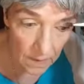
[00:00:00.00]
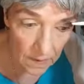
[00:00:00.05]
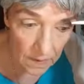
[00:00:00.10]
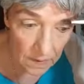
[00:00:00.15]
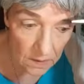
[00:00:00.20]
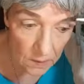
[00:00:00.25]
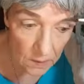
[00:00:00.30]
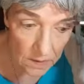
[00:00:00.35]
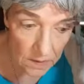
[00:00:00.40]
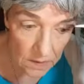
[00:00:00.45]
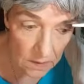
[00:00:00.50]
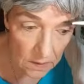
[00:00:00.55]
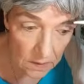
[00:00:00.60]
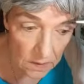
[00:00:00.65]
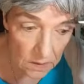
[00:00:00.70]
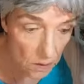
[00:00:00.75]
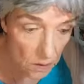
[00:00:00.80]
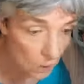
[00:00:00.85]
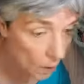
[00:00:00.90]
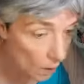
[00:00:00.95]
I twisted
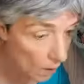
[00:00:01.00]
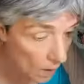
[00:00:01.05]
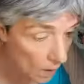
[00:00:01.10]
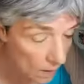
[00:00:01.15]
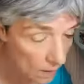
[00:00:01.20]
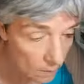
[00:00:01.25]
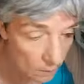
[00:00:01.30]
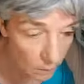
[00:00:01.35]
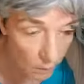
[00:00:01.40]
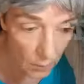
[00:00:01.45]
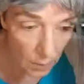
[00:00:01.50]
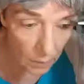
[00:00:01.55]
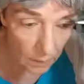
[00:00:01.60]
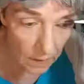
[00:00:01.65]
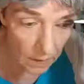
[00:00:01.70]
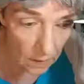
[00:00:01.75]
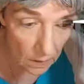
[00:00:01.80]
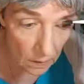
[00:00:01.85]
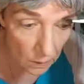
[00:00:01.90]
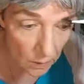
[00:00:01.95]
it too hard and broke my
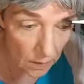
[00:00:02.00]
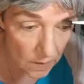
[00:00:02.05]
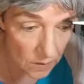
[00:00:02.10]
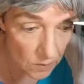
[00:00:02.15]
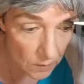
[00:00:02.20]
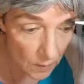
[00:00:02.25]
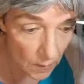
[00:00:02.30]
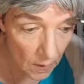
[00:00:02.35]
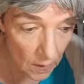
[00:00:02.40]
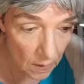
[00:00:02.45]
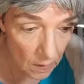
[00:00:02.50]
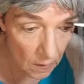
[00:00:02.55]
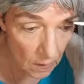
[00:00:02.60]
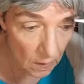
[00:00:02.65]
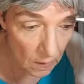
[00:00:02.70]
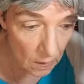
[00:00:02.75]
little brush part.